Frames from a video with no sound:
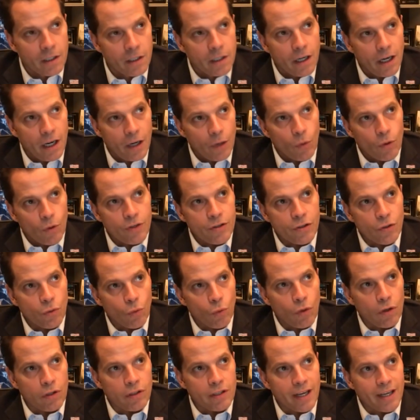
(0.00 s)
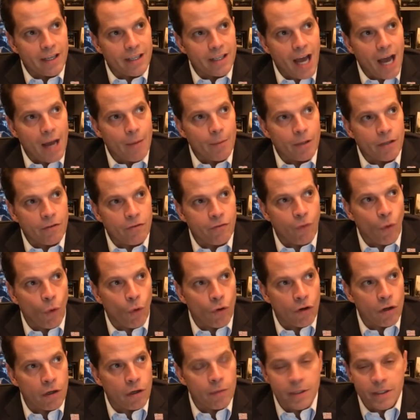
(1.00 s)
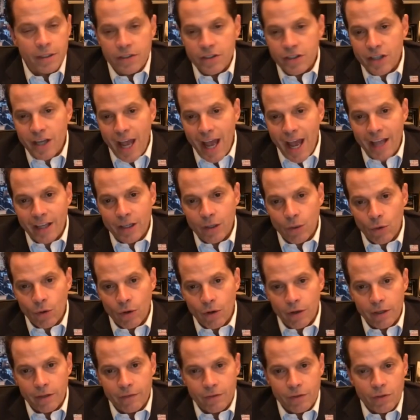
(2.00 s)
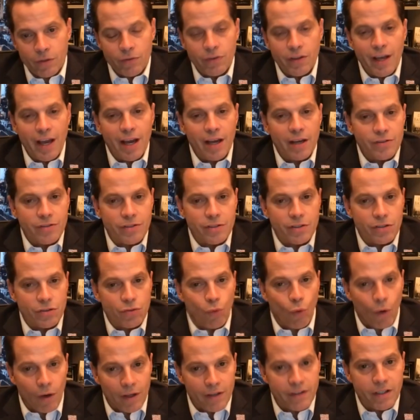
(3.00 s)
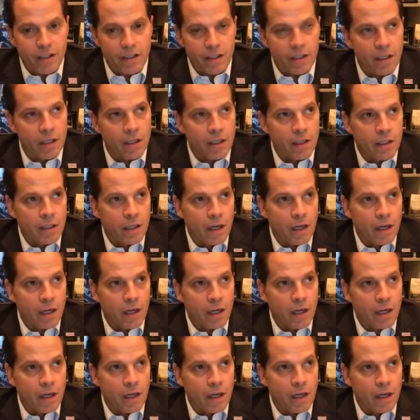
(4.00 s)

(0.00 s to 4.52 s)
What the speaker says: I went to the World Economic Forum in January of 2020.